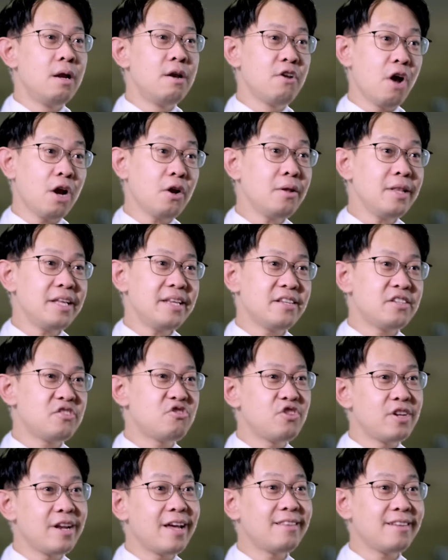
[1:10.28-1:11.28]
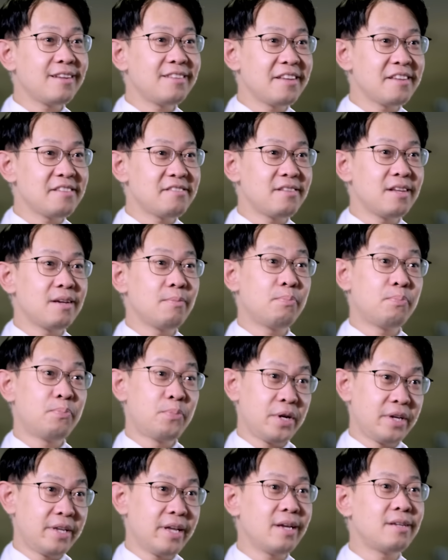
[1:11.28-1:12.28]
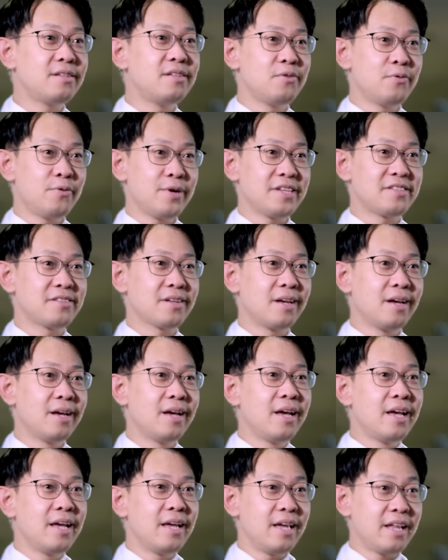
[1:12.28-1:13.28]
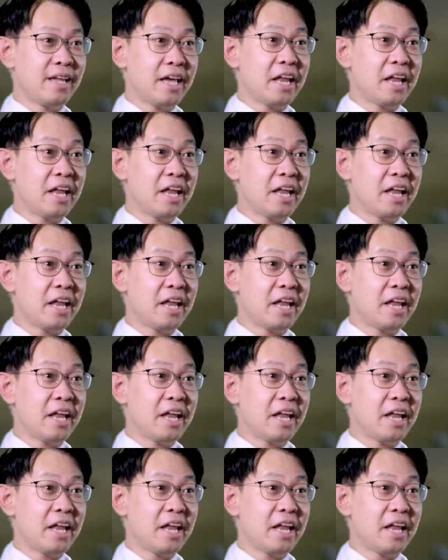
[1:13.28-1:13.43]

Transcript: Not only does genetic testing predict the risk, it